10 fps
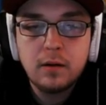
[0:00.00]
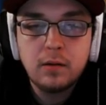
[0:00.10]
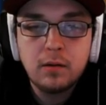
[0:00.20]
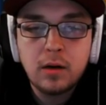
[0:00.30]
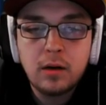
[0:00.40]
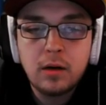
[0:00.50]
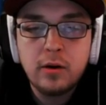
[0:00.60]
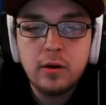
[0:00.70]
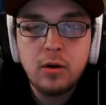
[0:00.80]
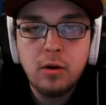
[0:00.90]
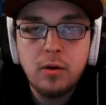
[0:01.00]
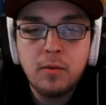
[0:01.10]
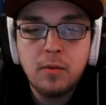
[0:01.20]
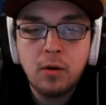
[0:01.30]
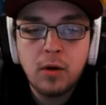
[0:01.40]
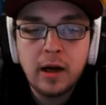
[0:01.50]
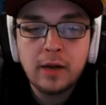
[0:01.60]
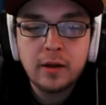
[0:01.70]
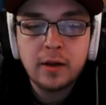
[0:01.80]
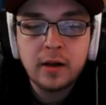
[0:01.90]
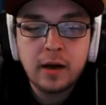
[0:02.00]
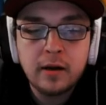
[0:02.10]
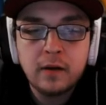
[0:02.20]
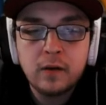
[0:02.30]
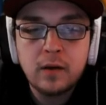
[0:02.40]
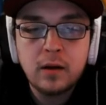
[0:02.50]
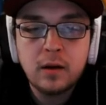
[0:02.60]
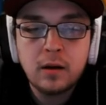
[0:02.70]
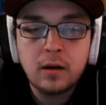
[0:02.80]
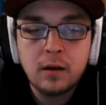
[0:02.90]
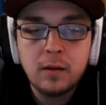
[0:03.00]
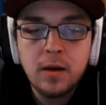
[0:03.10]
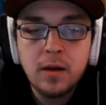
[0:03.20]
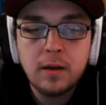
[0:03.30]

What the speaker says: I'll tell you a little bit more why I think that is in a minute.